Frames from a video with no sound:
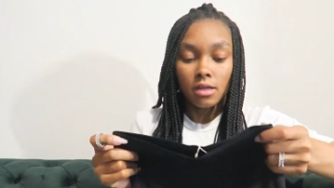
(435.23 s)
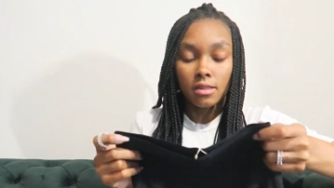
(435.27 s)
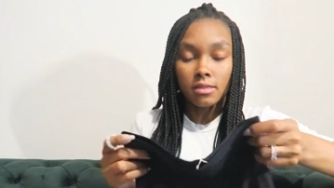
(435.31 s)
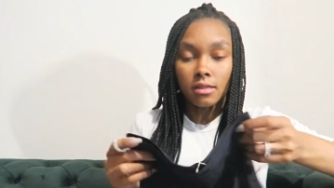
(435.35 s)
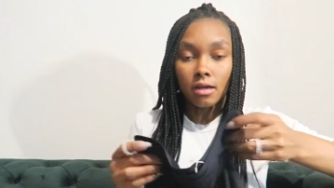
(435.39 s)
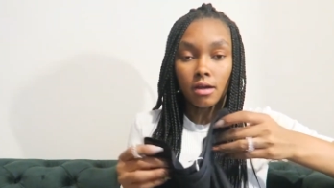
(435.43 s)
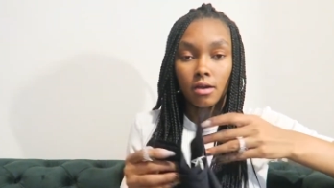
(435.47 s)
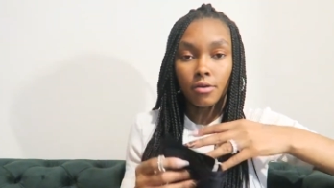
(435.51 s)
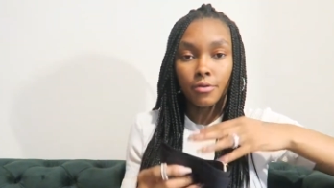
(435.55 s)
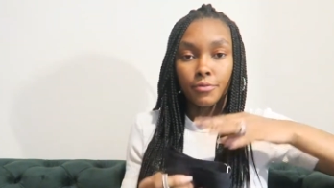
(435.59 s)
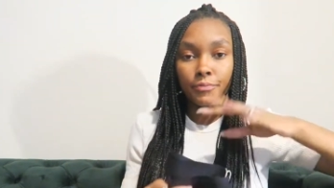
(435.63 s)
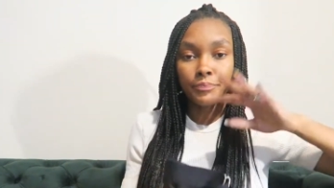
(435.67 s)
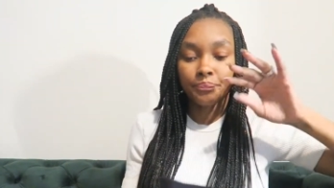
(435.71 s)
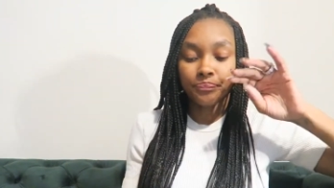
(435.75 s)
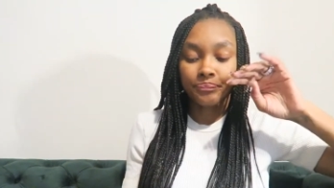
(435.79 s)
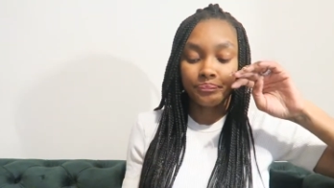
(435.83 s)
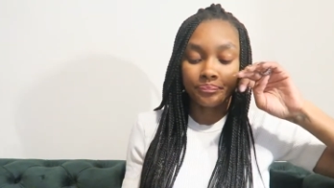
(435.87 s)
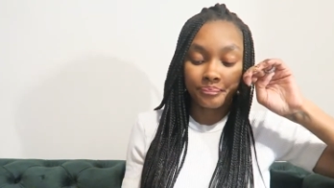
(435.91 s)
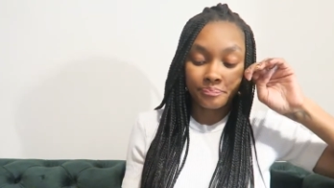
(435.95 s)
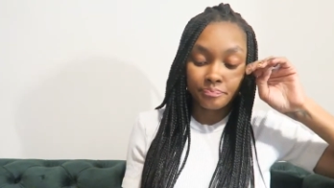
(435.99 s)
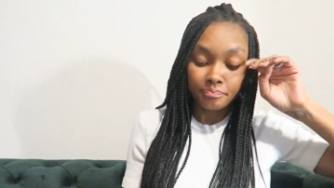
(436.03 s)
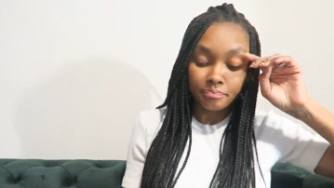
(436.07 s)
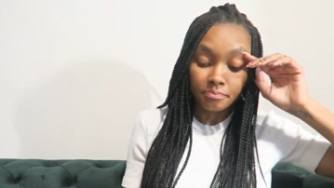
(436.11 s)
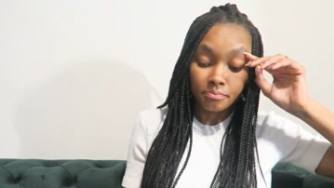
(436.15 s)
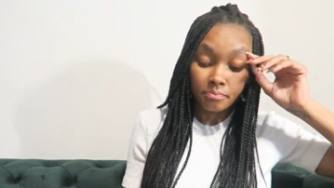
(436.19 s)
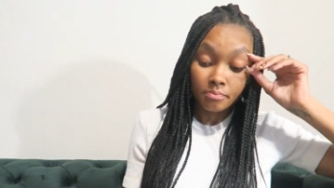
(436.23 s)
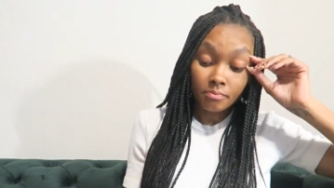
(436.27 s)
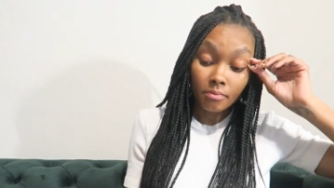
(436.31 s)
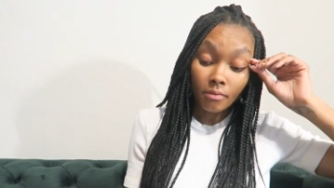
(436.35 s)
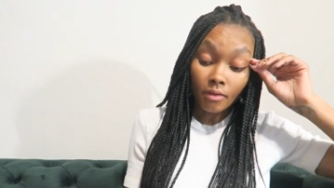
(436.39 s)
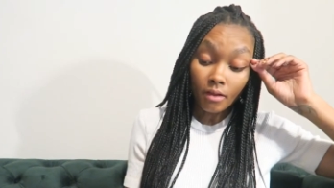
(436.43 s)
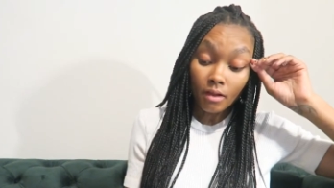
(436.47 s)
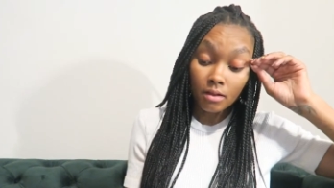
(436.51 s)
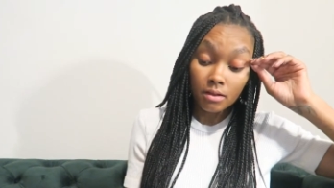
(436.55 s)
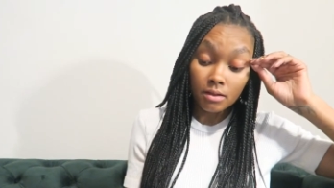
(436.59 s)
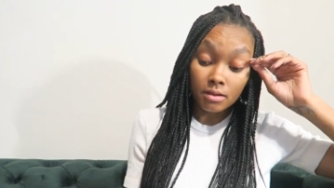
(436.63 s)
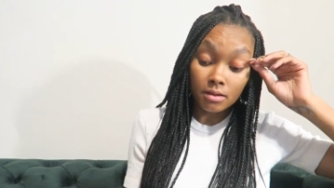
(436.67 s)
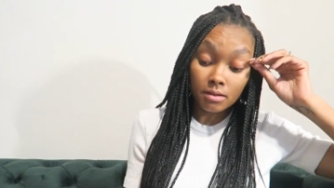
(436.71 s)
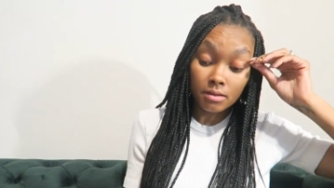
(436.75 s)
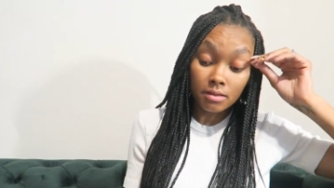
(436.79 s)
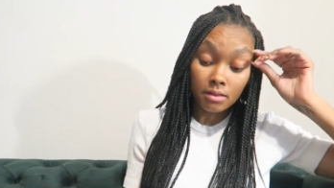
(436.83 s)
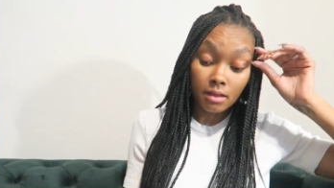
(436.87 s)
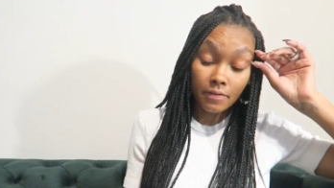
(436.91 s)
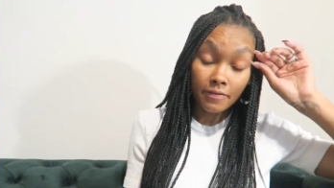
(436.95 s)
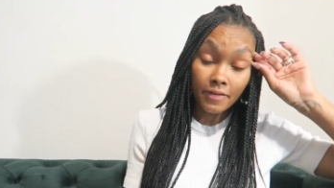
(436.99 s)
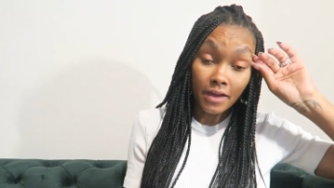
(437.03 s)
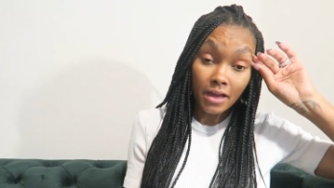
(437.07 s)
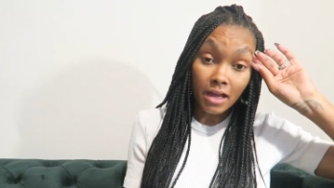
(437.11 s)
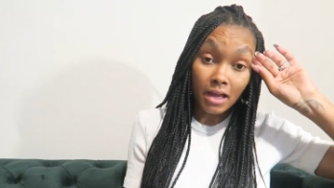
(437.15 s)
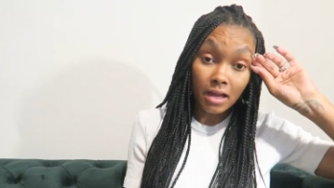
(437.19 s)
So the
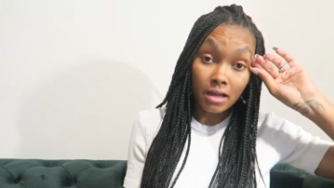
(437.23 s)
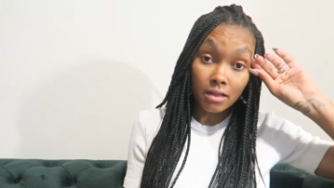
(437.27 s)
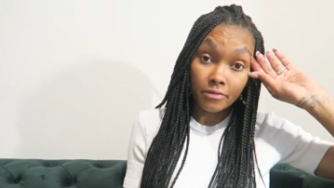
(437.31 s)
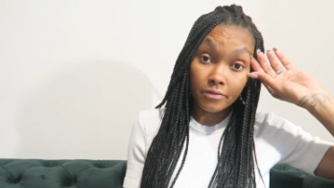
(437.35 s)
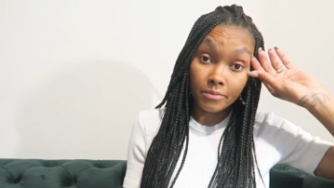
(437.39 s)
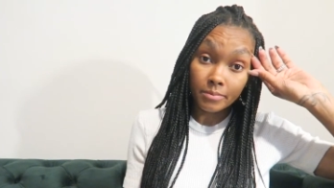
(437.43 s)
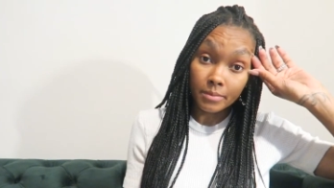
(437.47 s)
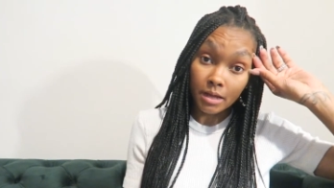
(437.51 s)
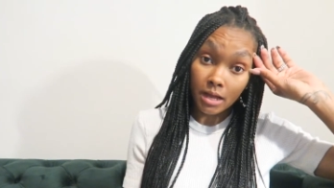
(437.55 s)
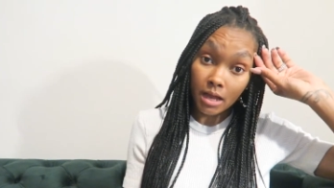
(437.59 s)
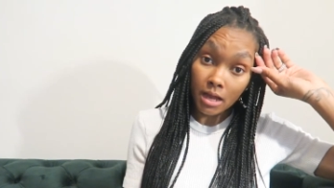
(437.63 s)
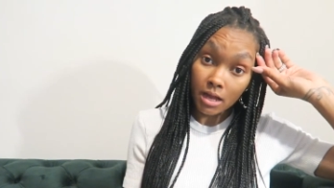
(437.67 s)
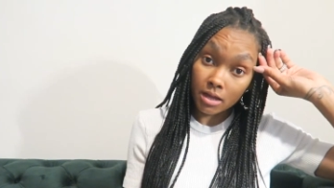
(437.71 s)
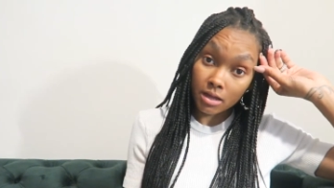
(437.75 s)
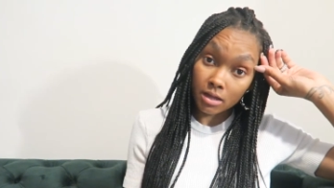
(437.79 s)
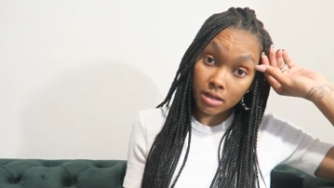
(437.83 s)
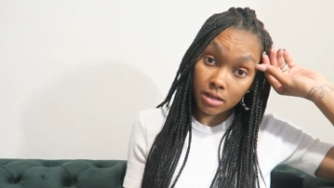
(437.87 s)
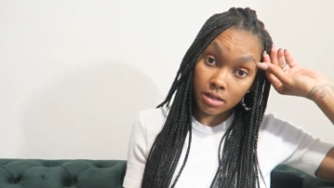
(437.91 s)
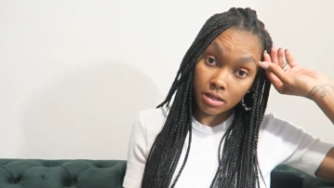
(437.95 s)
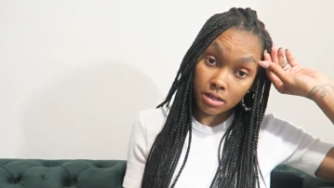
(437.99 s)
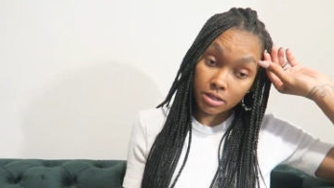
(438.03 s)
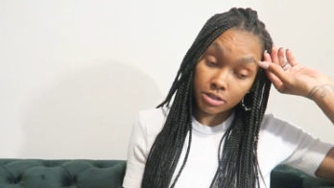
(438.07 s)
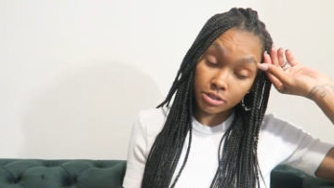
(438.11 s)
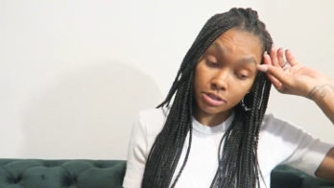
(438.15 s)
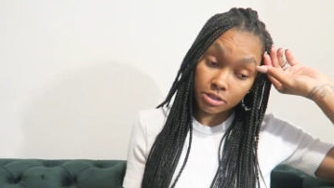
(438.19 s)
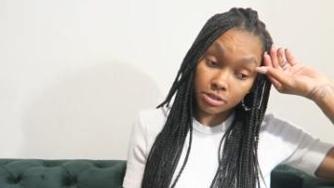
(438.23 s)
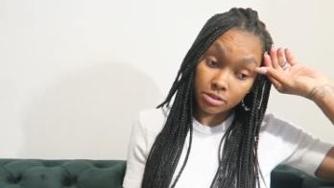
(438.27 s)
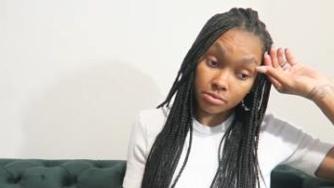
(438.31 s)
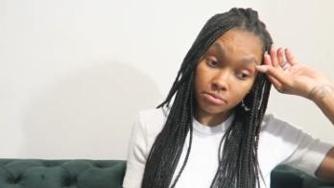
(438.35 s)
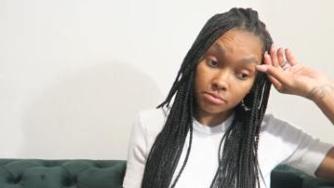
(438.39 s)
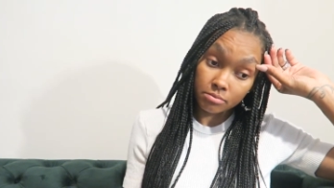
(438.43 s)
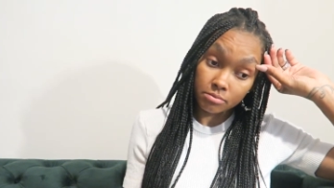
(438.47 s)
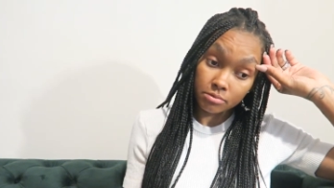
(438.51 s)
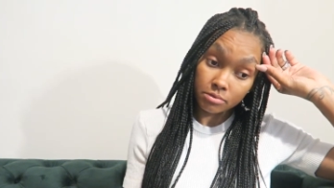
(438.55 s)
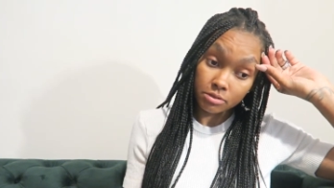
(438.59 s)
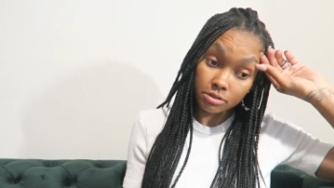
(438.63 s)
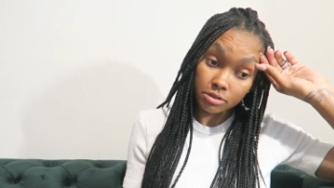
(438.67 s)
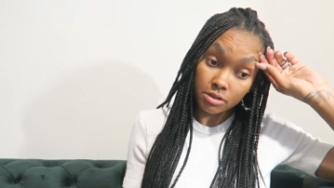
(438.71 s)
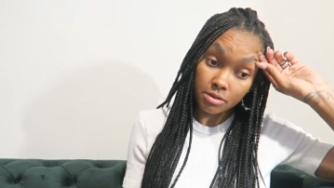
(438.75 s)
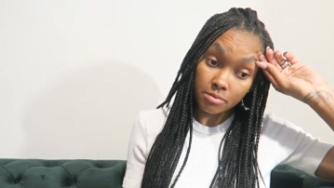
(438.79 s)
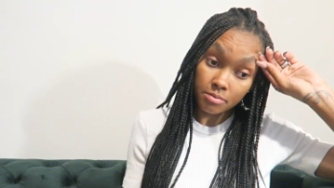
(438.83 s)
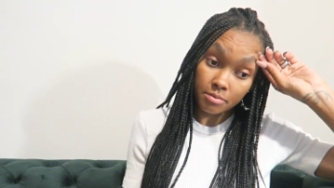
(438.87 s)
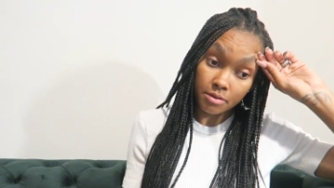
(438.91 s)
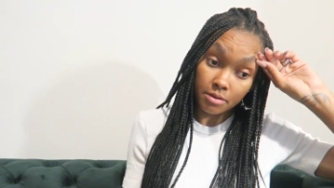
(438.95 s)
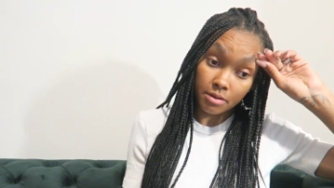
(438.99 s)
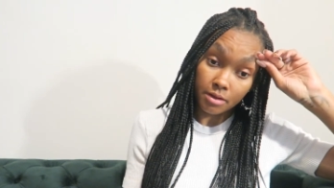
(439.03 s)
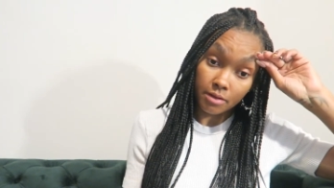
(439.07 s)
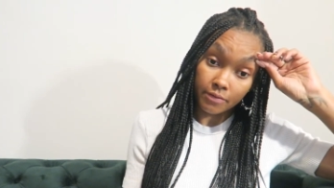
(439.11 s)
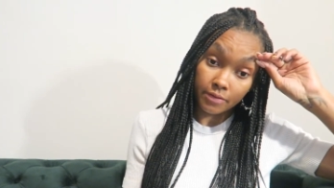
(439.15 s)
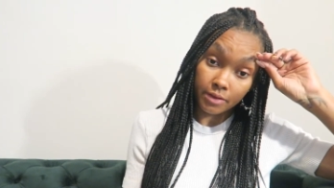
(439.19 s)
stuff I got from the cotton collection, just
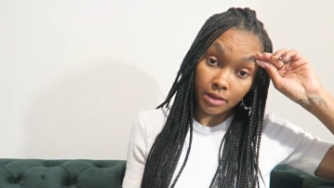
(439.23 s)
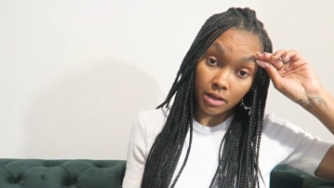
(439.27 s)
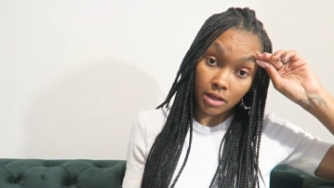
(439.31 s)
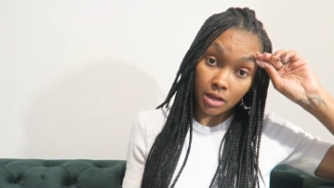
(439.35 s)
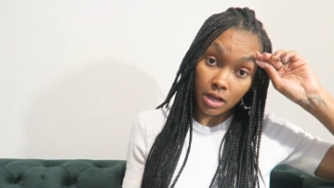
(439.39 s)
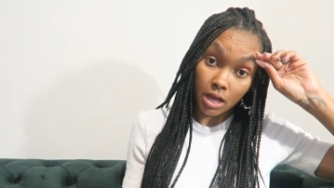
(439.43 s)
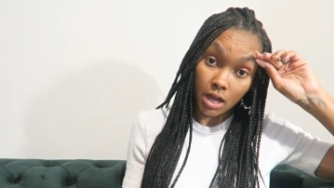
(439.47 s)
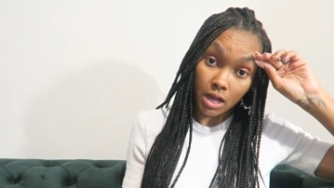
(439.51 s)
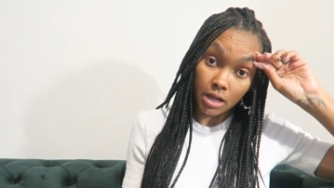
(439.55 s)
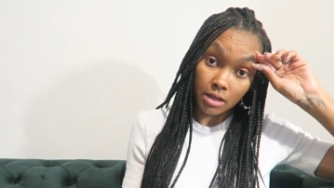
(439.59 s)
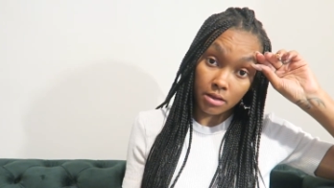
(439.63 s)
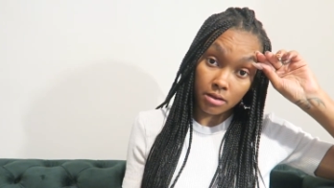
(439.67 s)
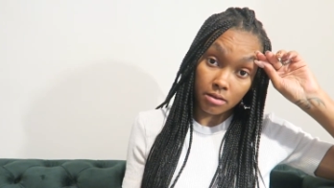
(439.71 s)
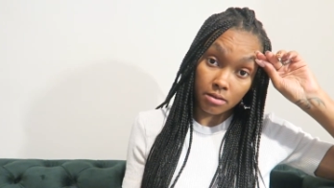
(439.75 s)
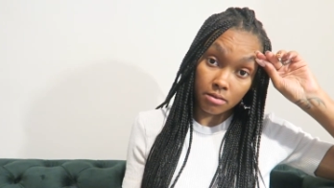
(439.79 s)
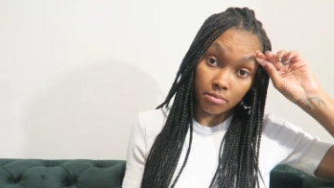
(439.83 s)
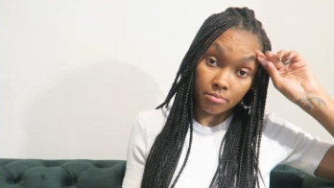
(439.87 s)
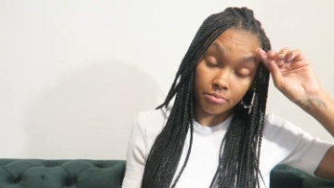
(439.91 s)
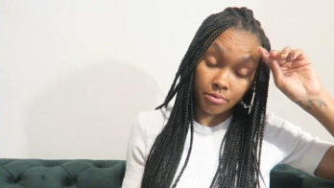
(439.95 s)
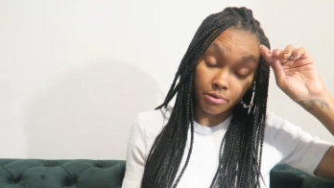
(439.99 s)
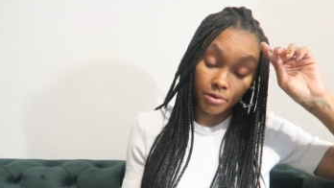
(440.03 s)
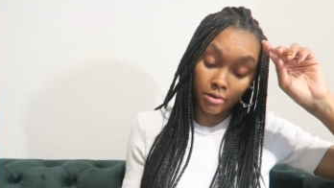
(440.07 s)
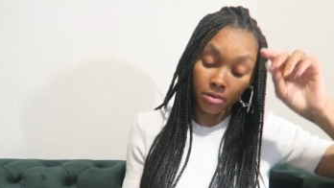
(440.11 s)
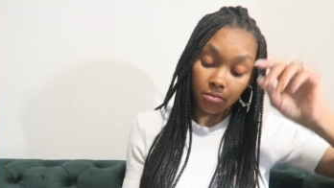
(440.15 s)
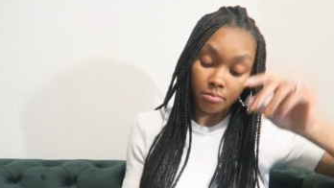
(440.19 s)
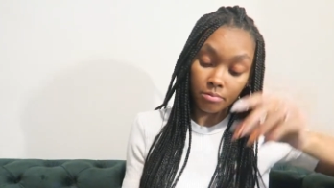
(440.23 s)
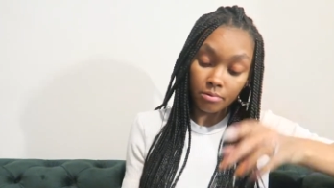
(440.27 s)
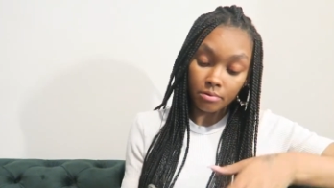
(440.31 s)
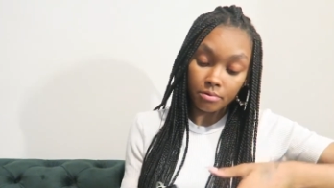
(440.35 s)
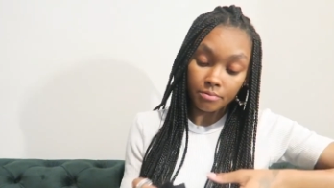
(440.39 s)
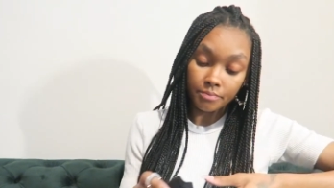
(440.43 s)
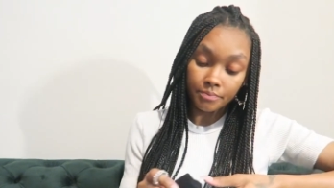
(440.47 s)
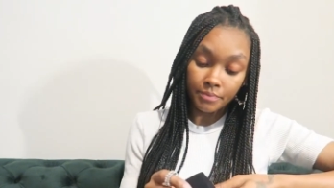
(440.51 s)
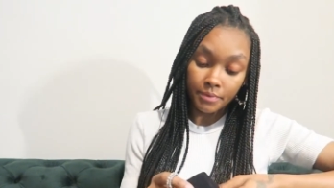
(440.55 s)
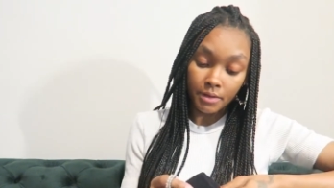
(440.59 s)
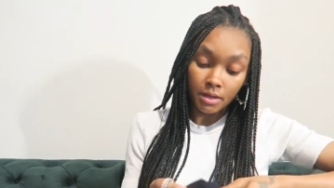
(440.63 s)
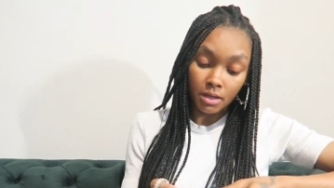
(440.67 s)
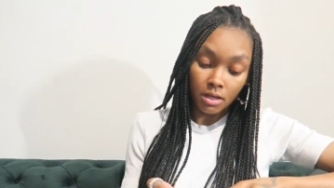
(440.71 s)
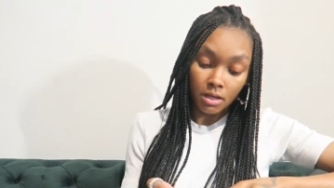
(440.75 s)
because I feel like cotton is breathable,